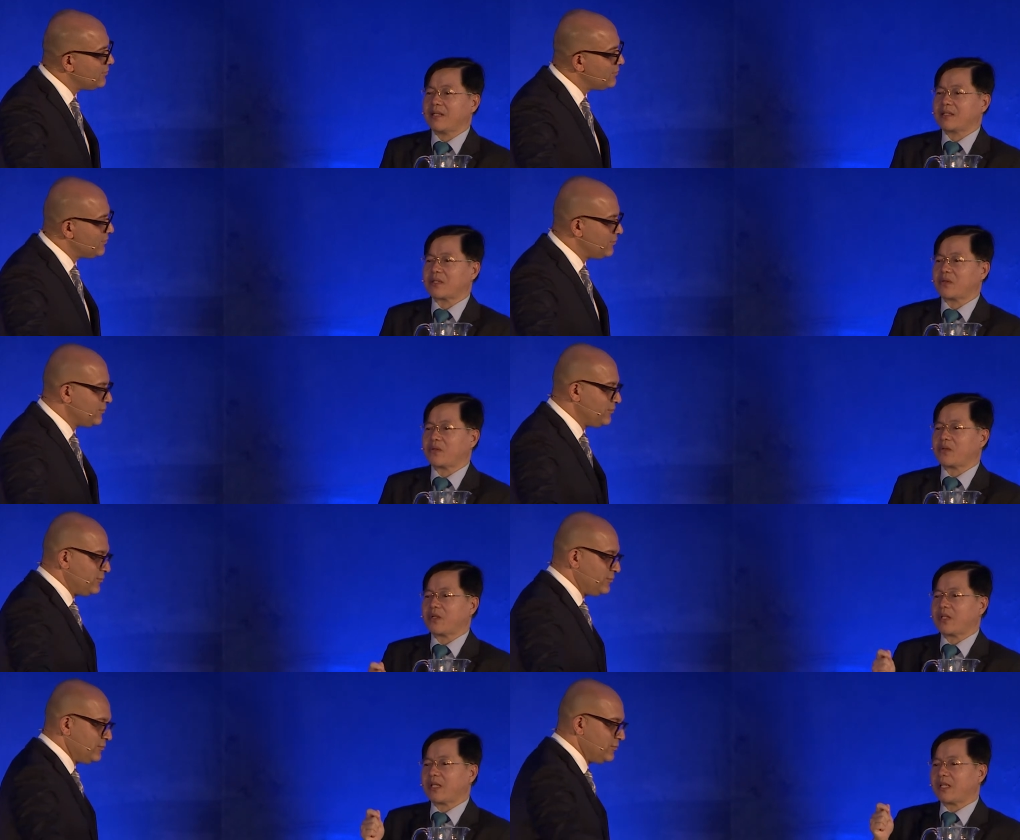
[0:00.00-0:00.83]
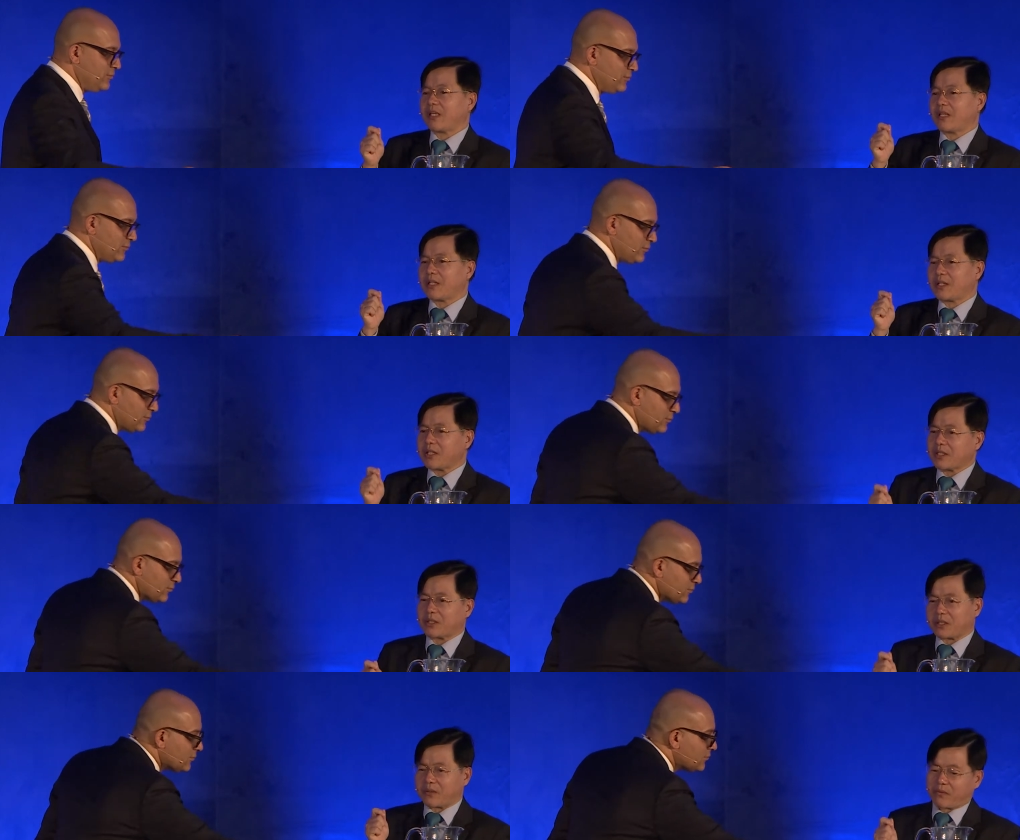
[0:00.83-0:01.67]
Speaker 1: So it
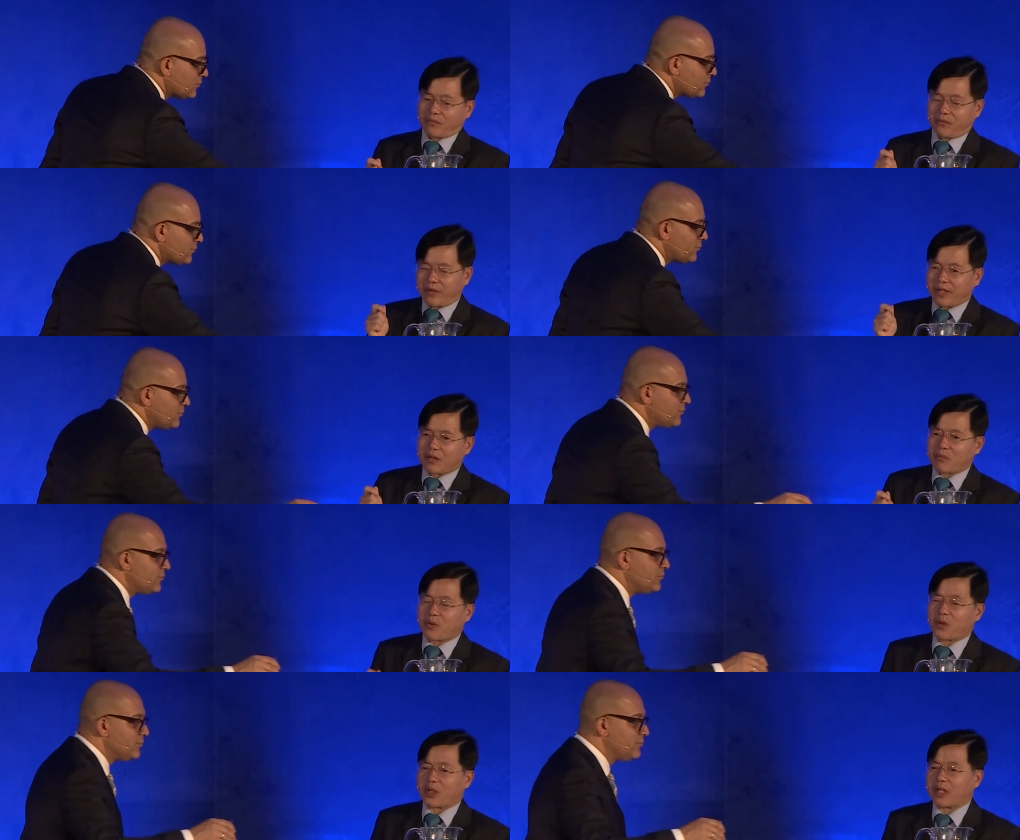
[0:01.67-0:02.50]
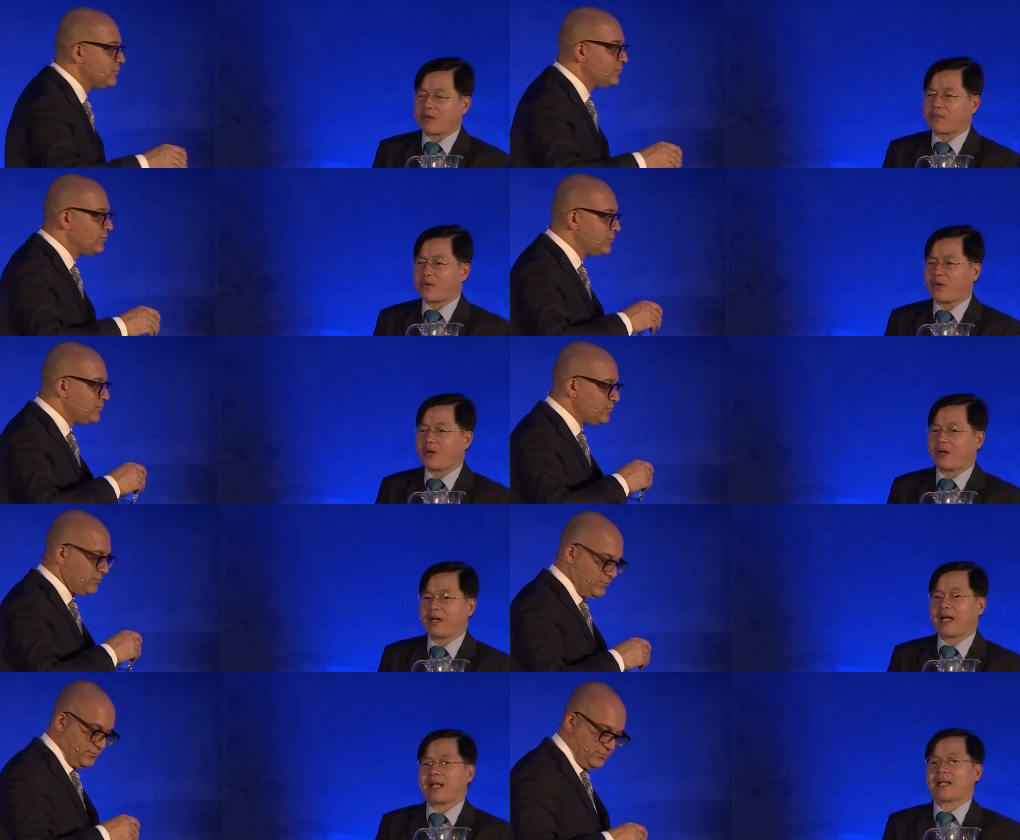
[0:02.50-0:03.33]
is very important for
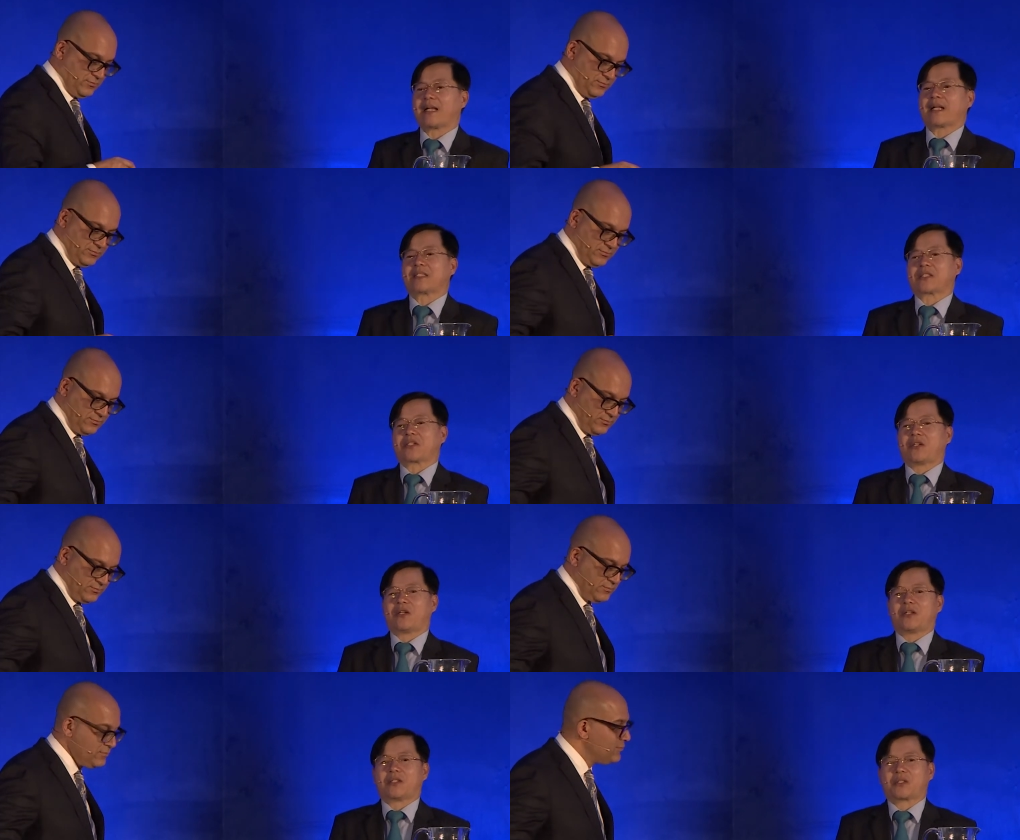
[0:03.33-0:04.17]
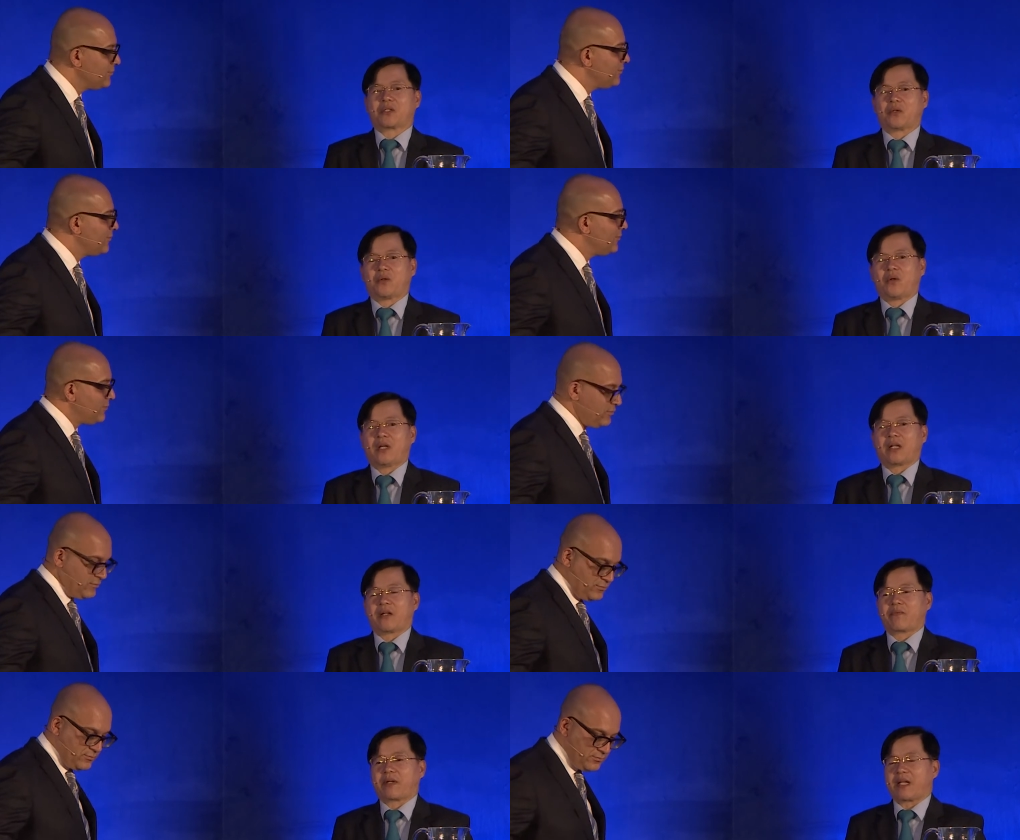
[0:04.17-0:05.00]
Hattha Kaksekar also
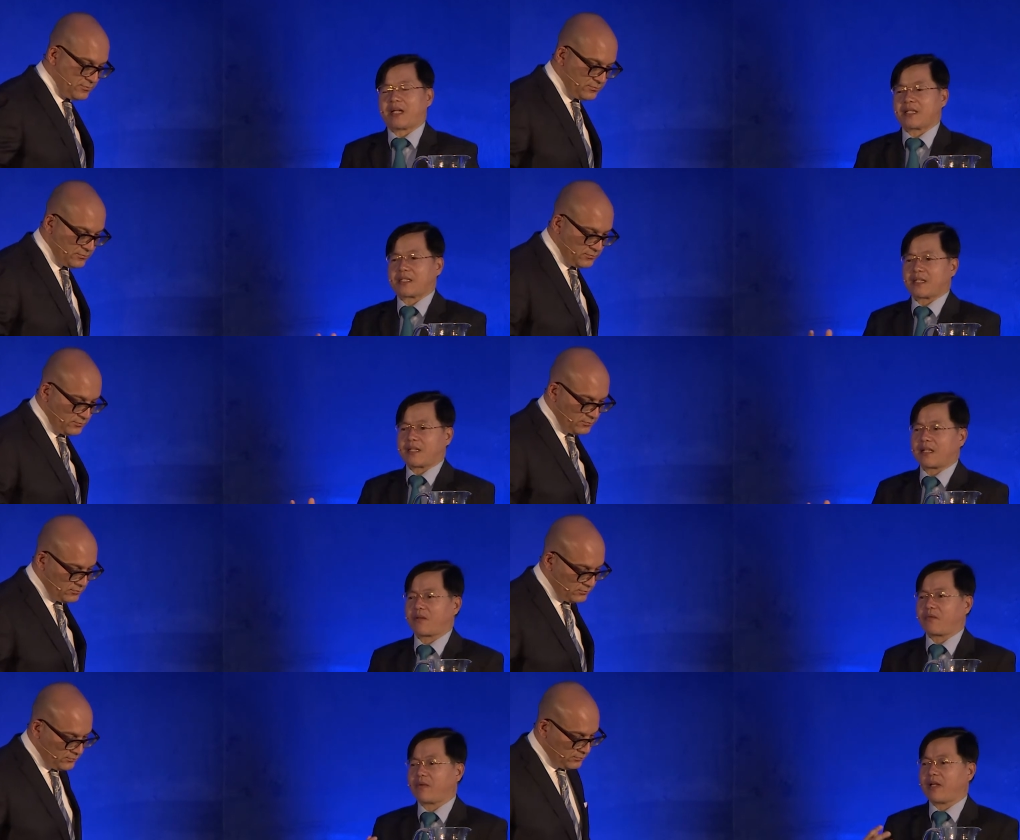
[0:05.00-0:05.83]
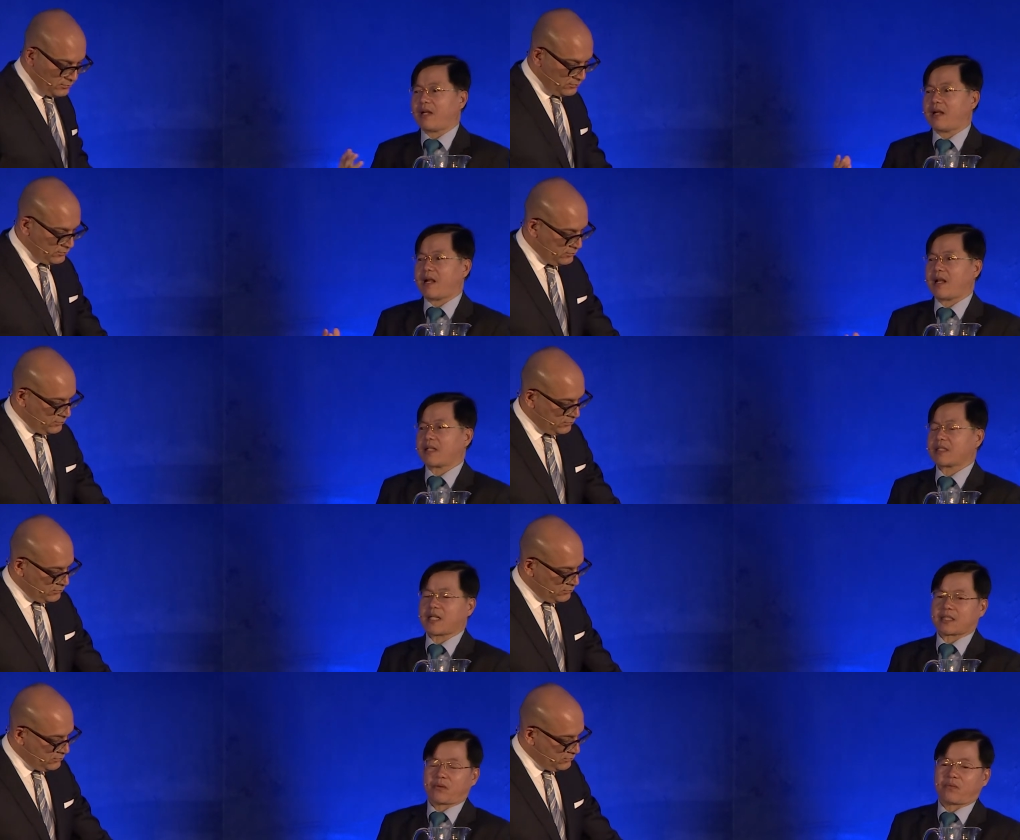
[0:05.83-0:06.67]
that we can say that we are
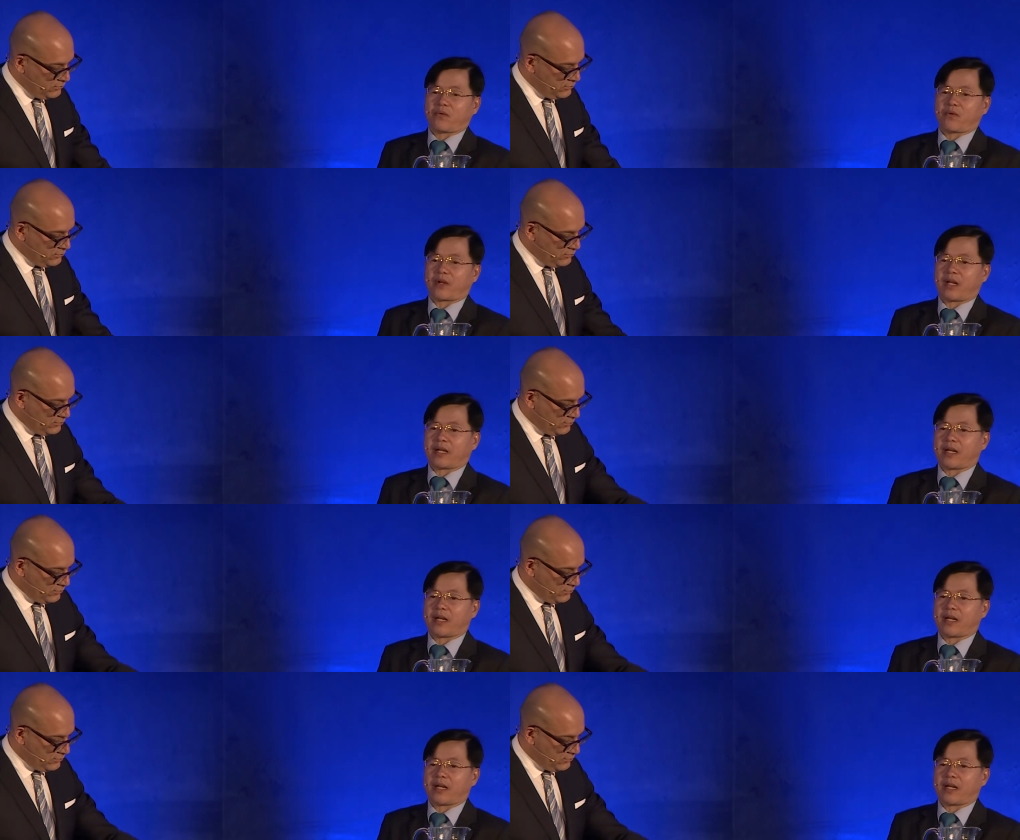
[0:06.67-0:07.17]
successful right